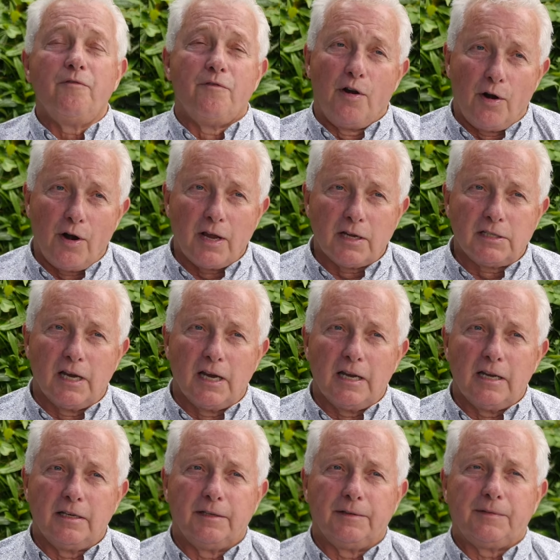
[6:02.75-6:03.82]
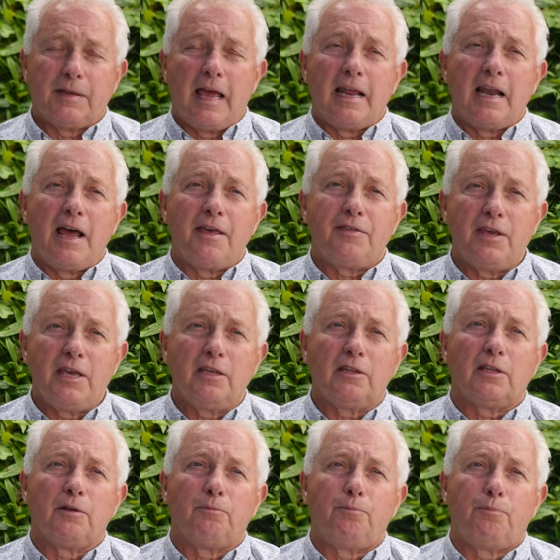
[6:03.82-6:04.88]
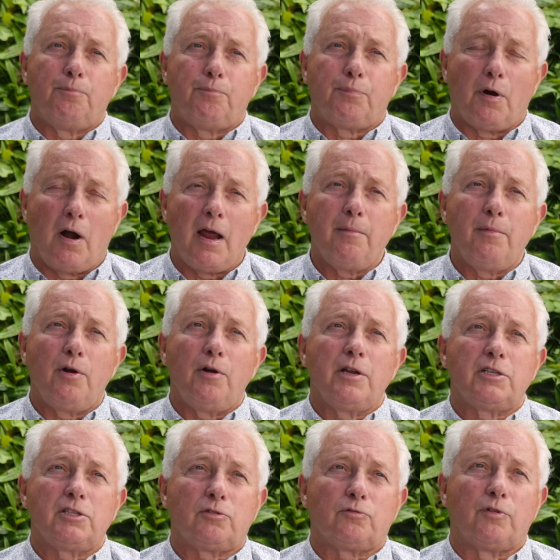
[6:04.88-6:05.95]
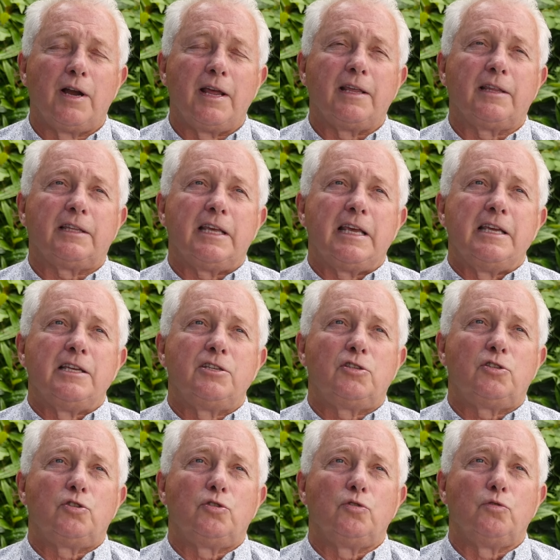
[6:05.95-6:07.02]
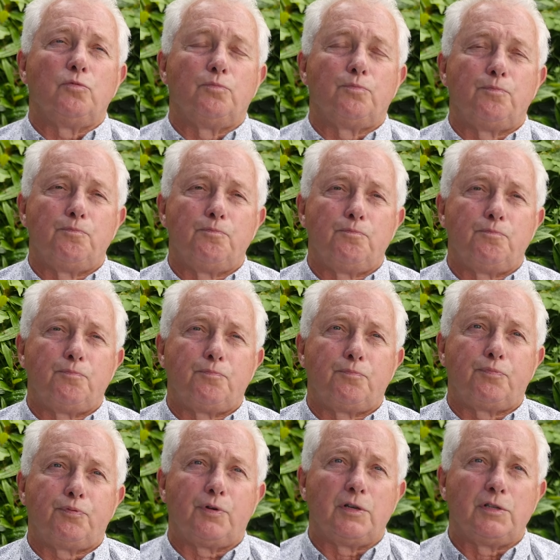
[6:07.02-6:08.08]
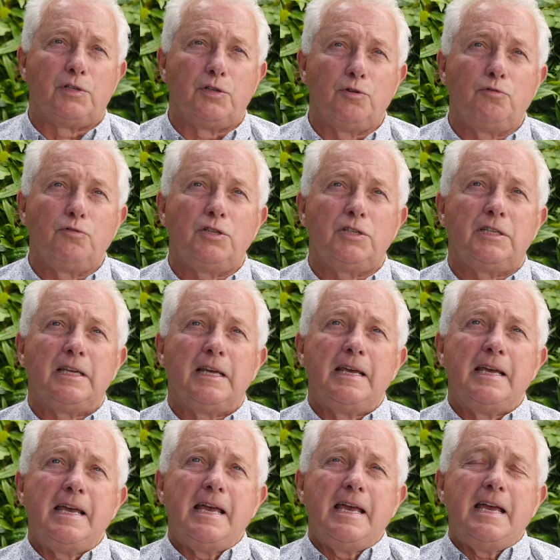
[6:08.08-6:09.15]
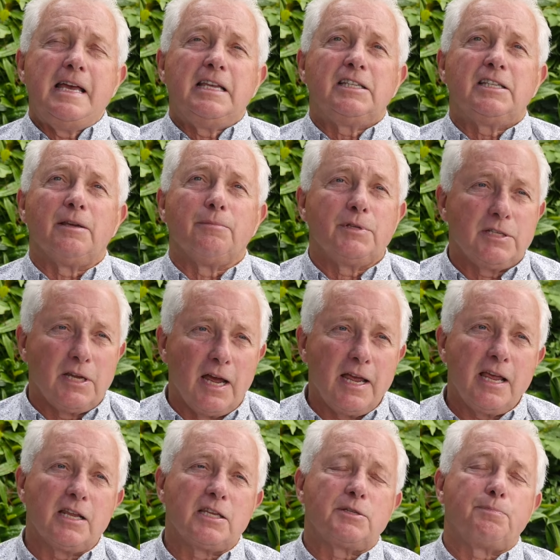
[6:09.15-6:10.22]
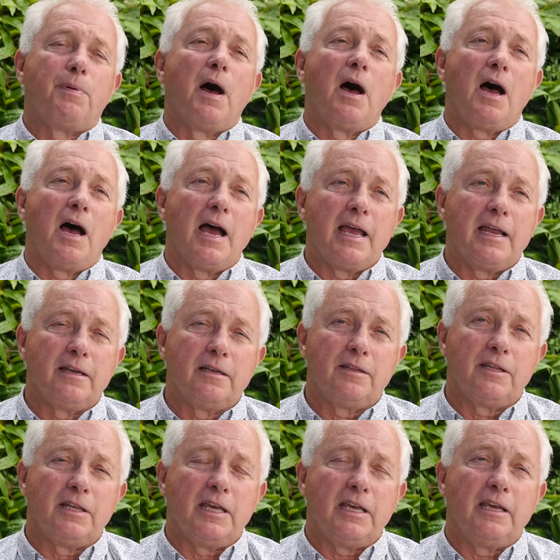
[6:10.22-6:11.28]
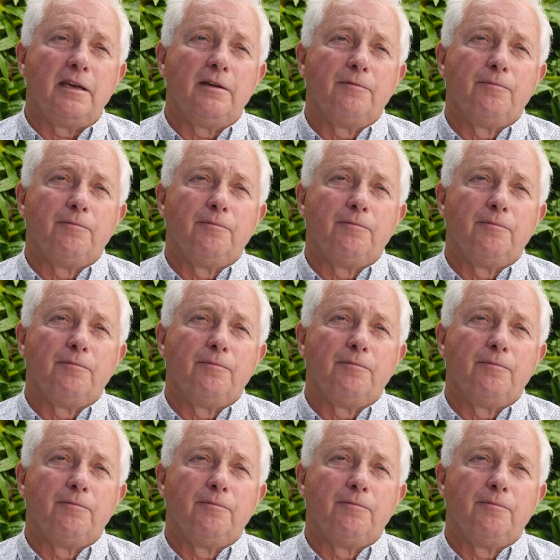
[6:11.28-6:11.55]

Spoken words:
very excited, and I think the primary strength is to produce some science behind the